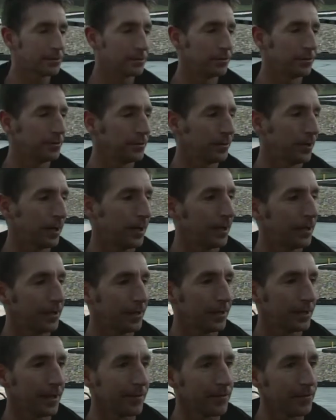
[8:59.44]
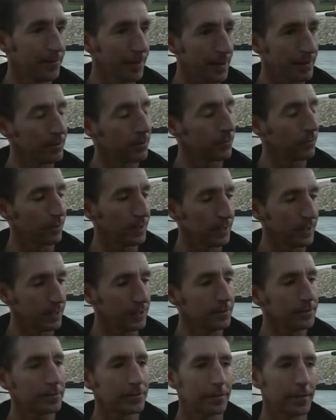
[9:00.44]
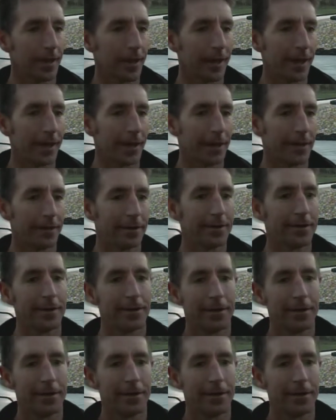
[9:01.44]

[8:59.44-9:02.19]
to uh, 11 p.m. on the weekends, and